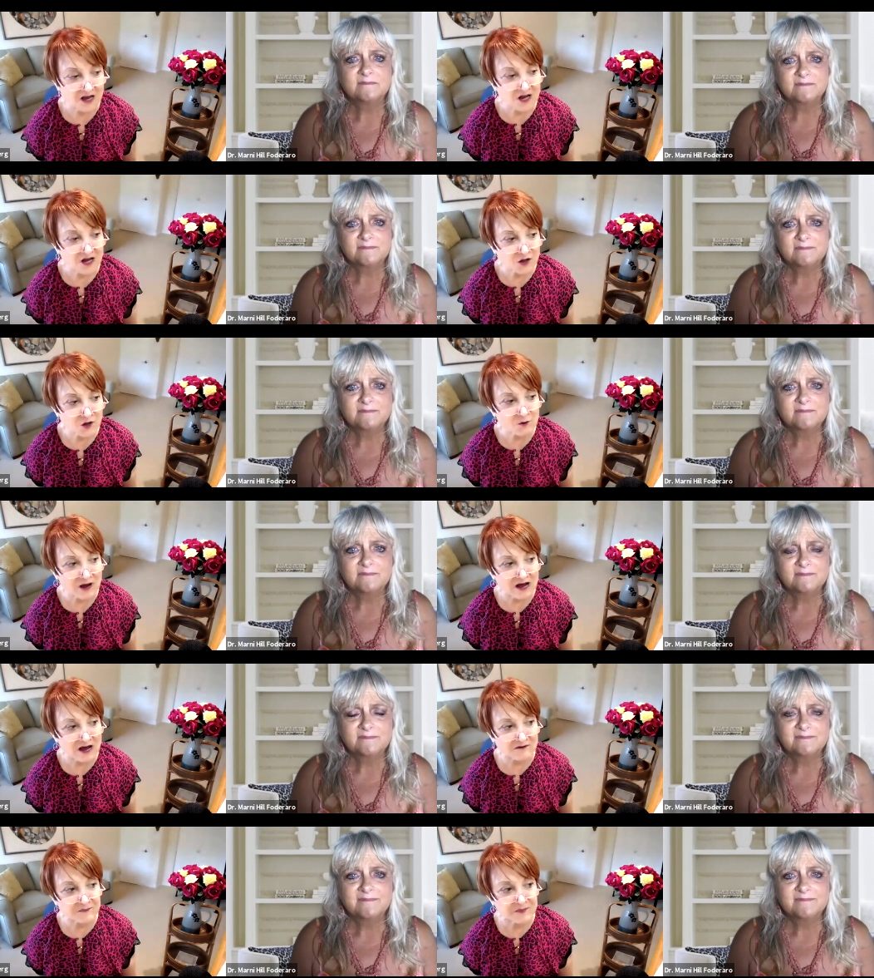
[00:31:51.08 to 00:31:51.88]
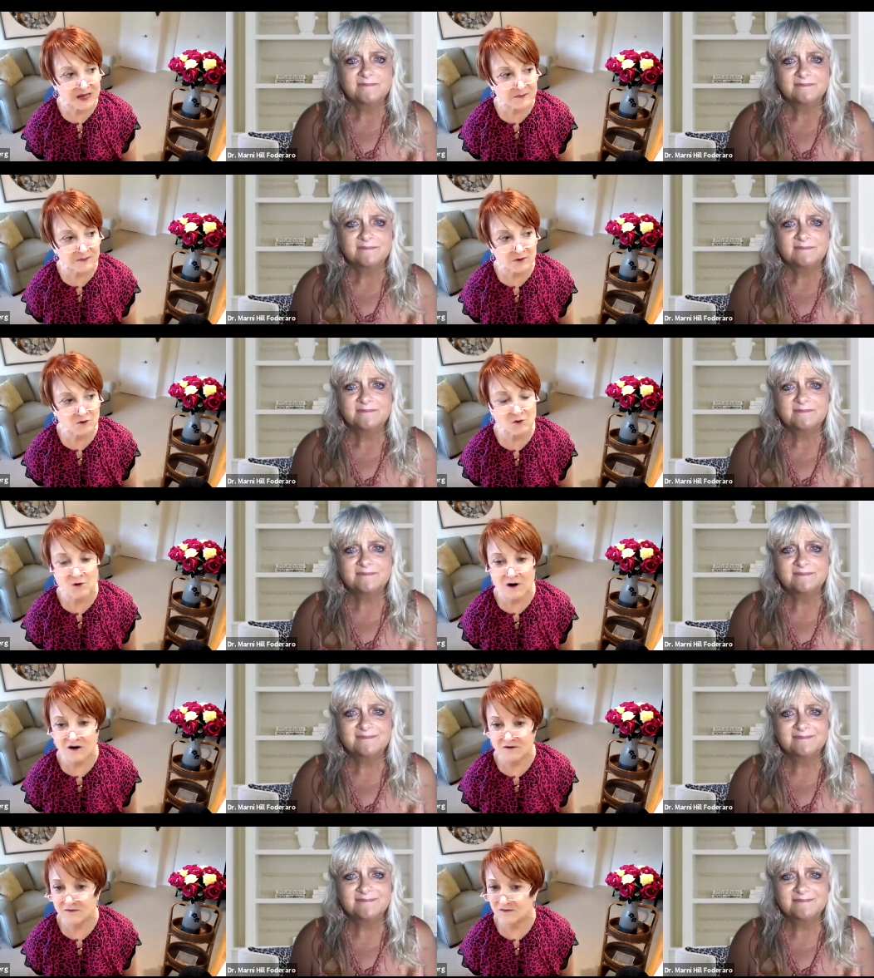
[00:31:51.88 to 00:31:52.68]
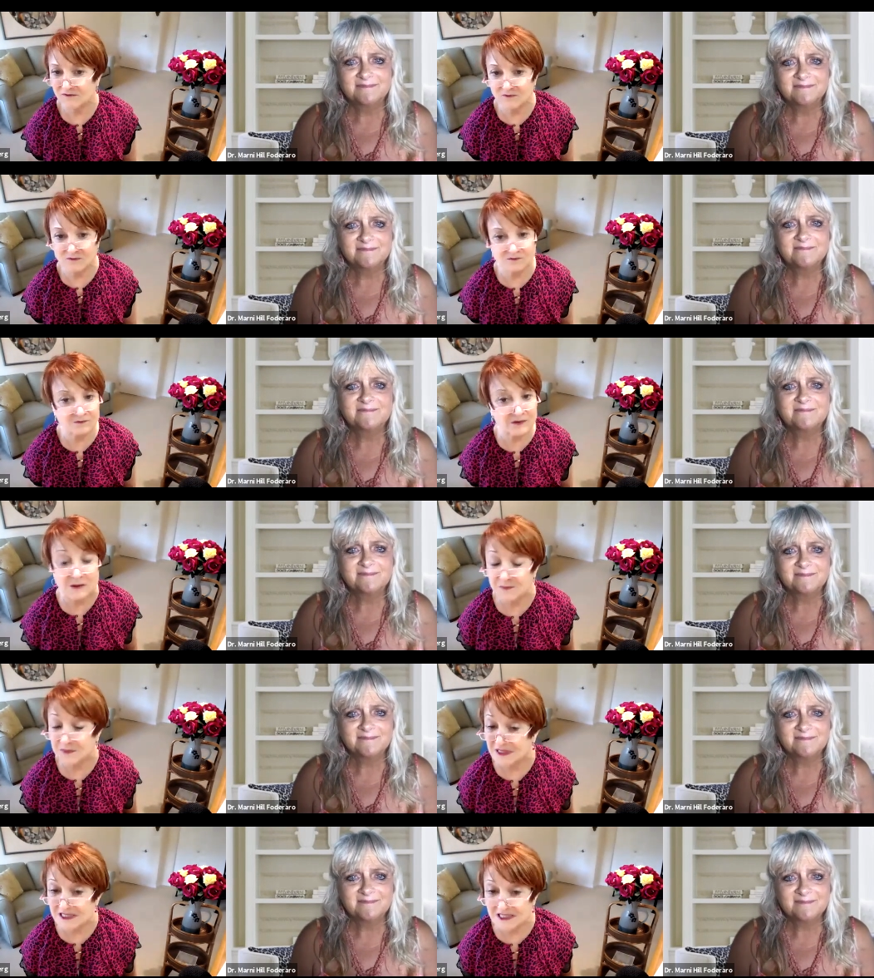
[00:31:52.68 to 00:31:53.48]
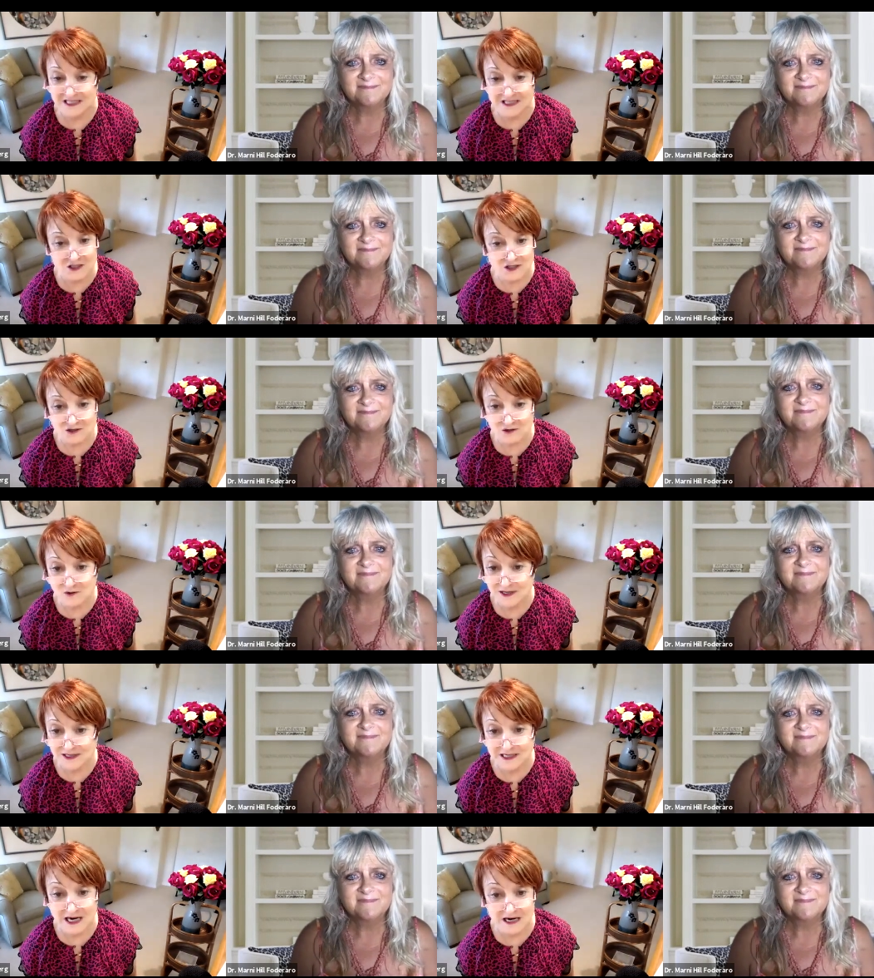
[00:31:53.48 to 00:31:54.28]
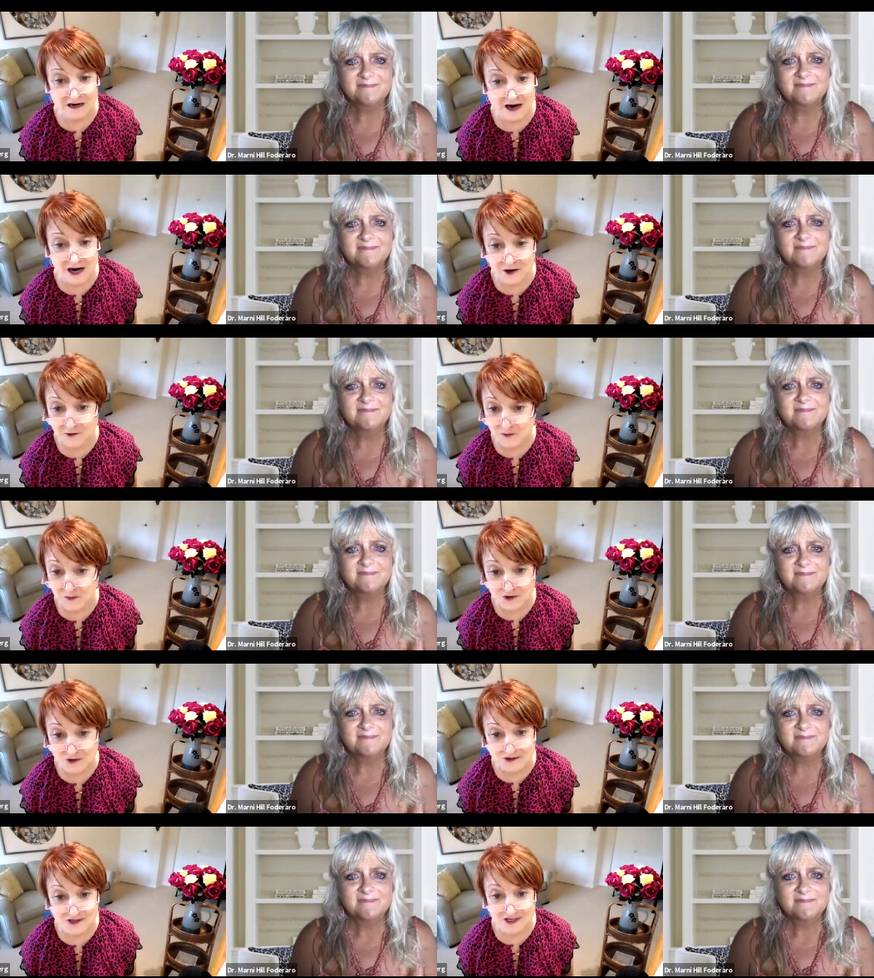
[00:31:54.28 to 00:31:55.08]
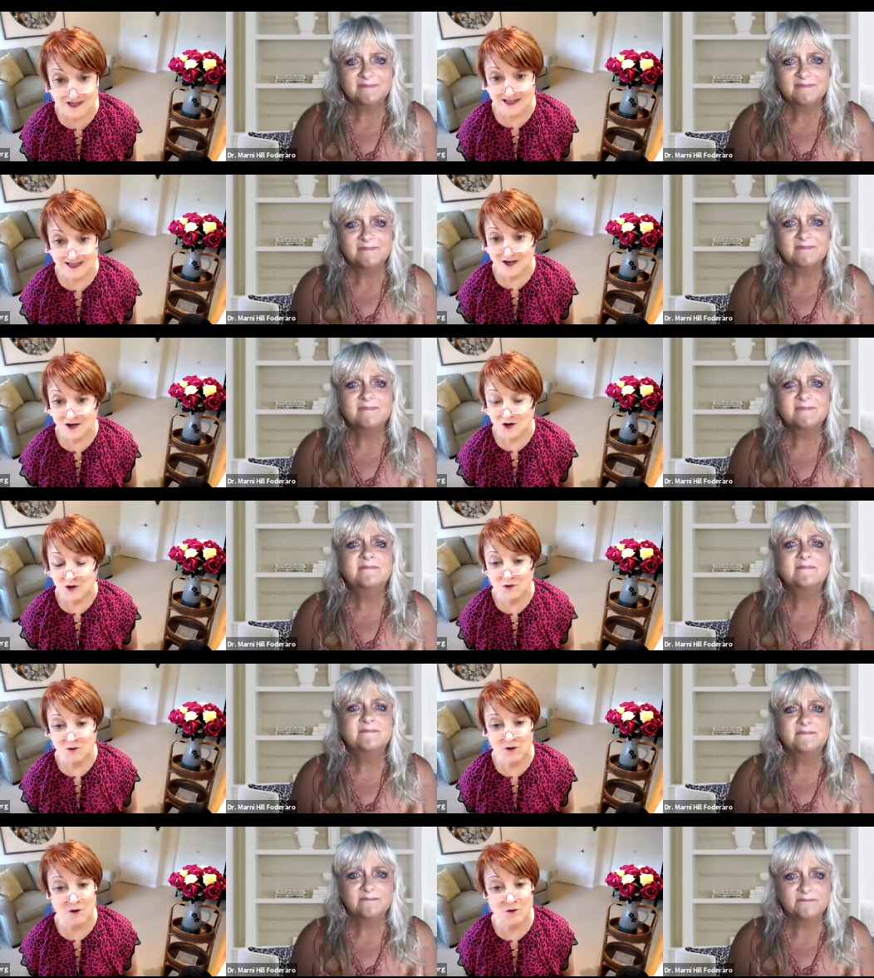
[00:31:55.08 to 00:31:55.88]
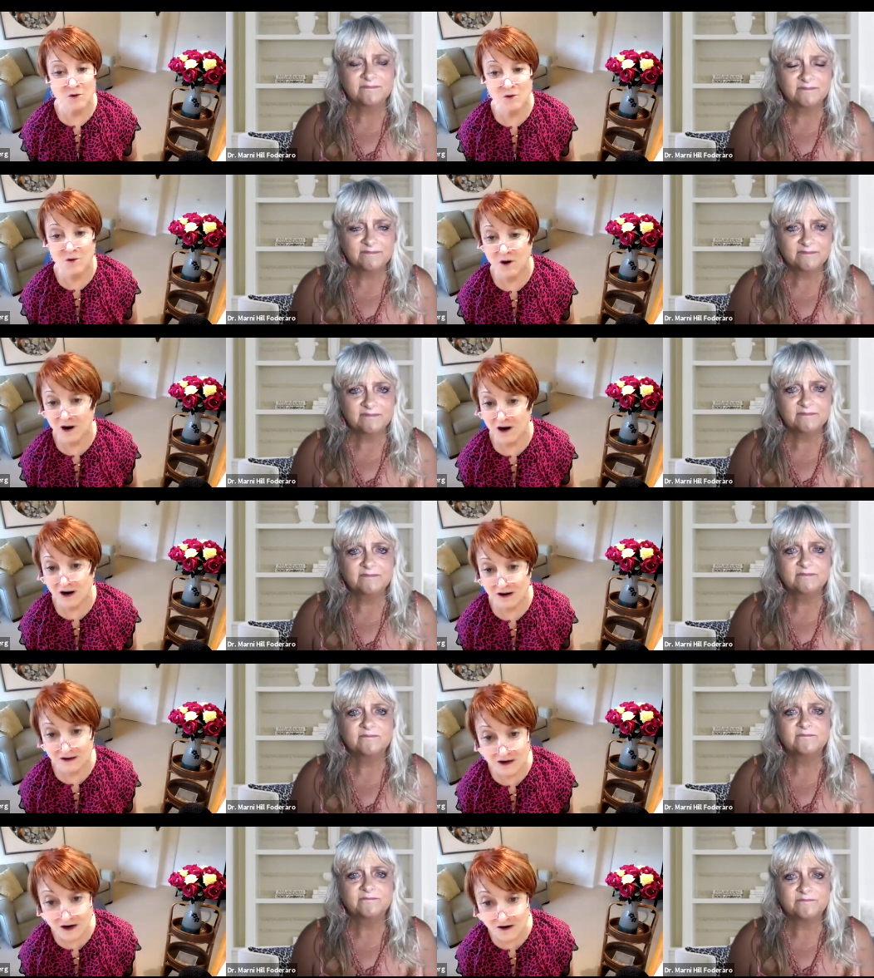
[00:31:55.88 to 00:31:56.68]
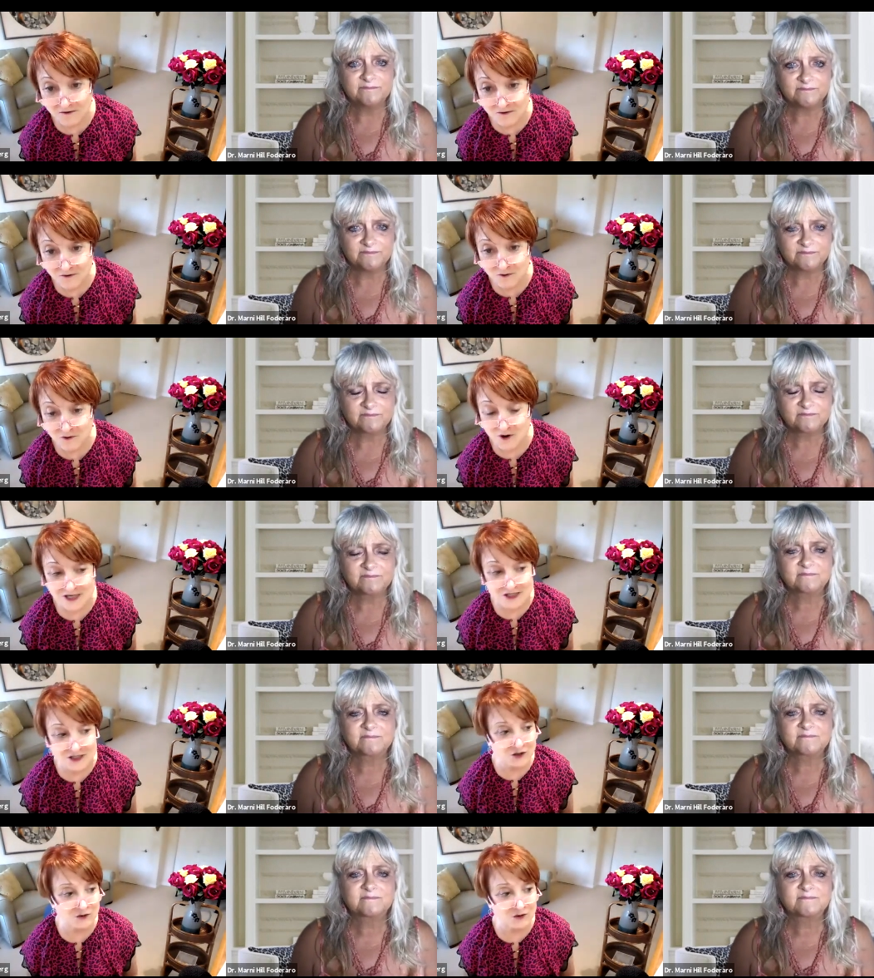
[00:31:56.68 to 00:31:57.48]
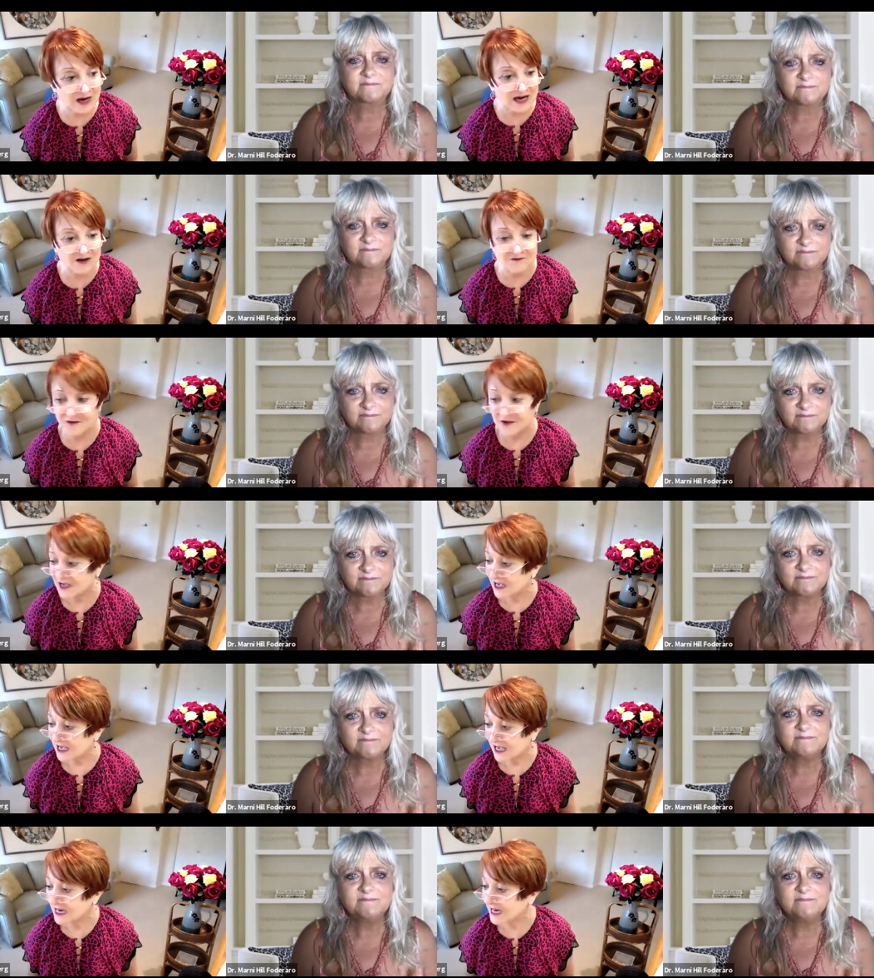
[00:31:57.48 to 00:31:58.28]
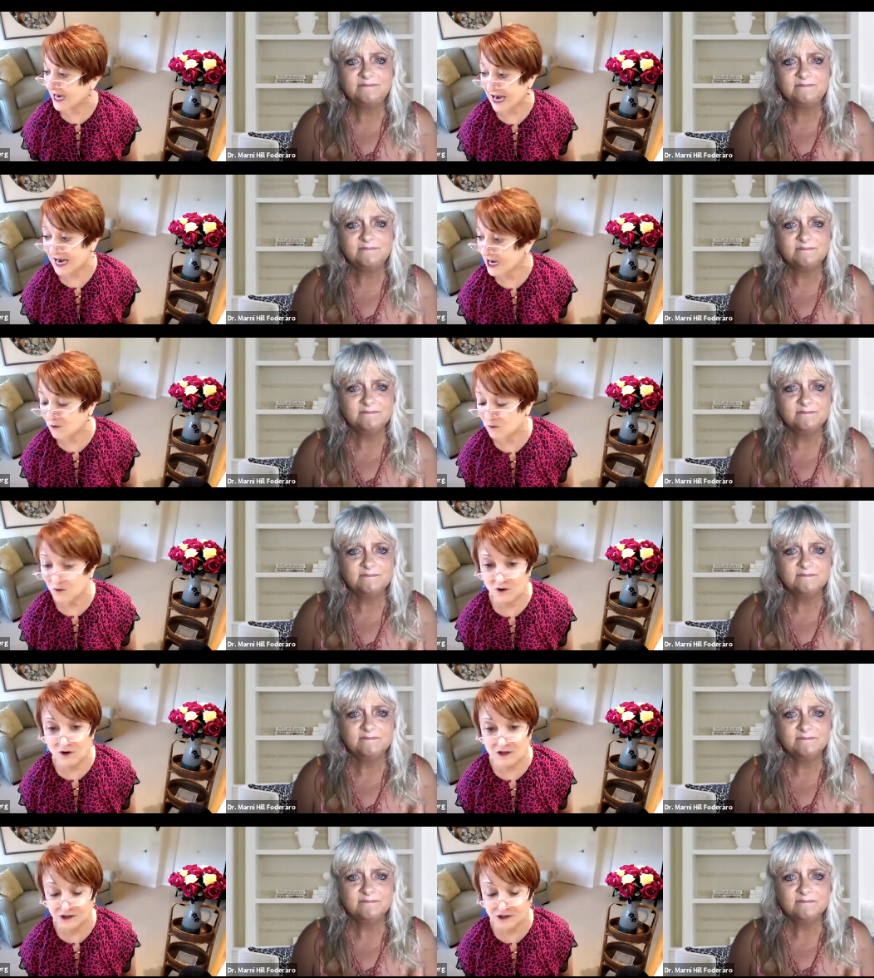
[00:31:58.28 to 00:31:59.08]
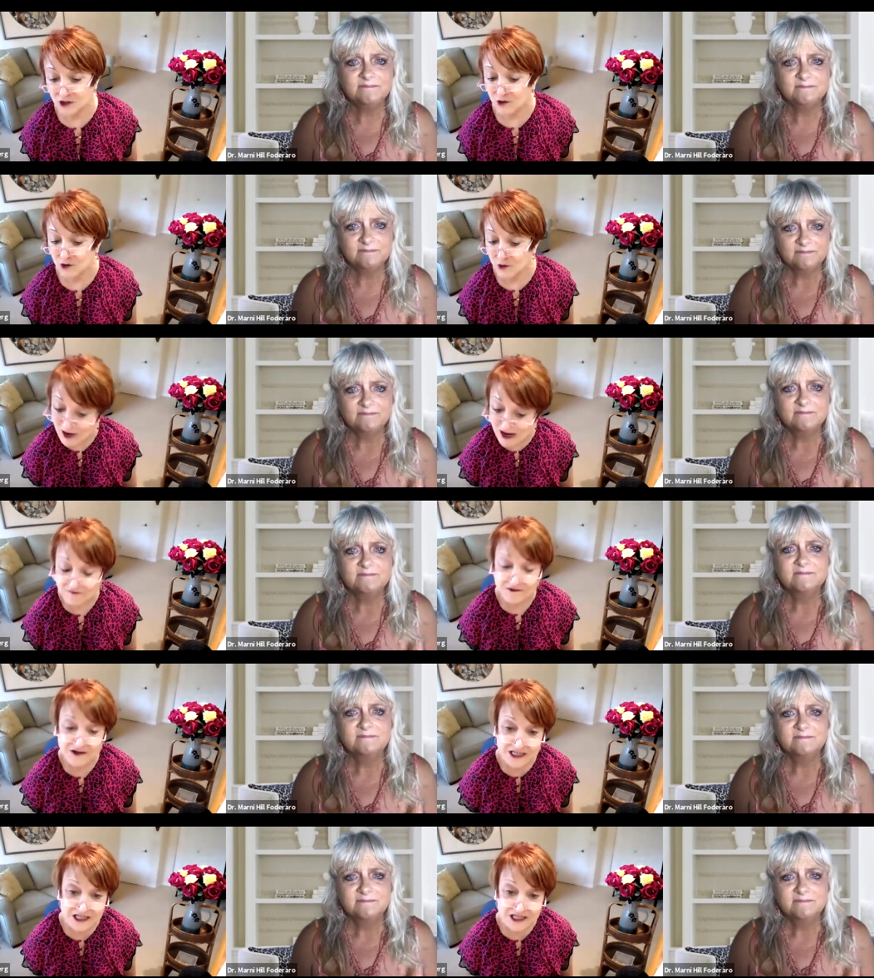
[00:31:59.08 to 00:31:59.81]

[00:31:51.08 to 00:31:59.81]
Speaker 1: you have people who are in business who are not honorable who who are are frauds you have in any world so you have it in